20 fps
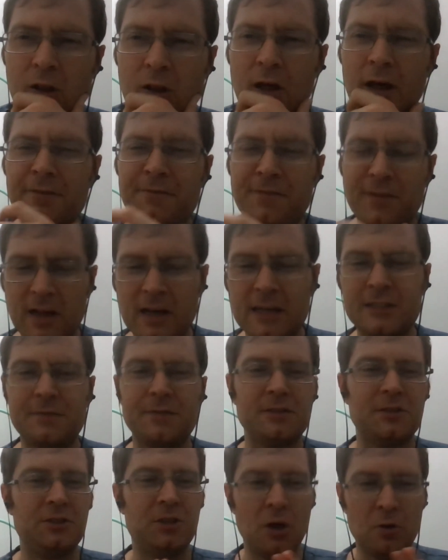lot of
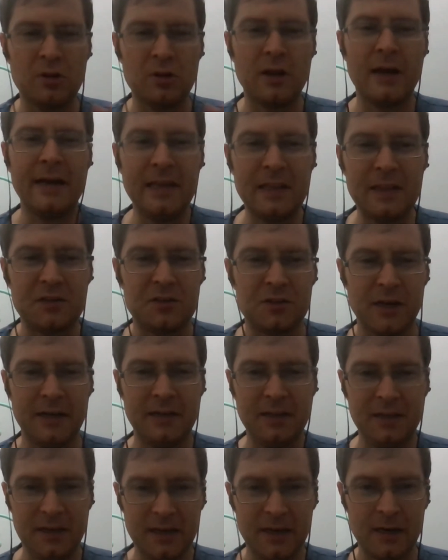philosophers don't like this
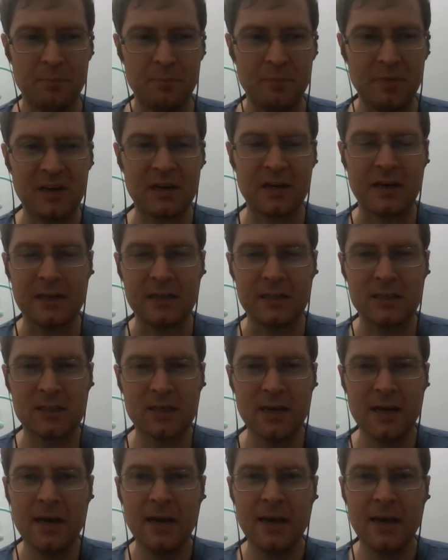idea because